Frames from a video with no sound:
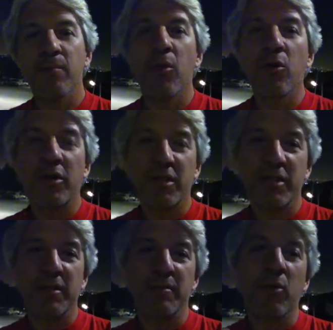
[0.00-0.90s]
more
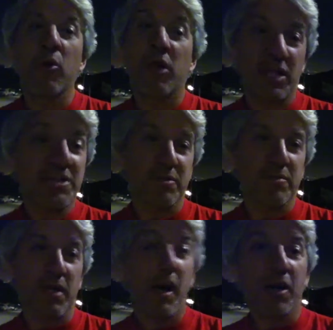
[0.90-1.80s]
ac more
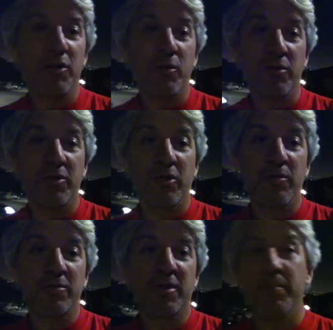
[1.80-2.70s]
accustomed to Hollywood
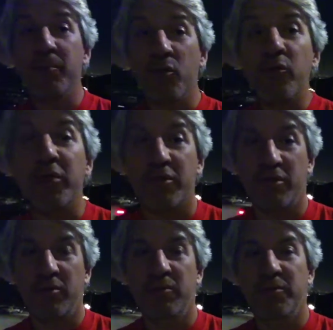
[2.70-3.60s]
terms, like movie
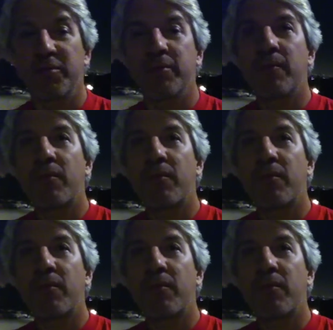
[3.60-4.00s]
terms.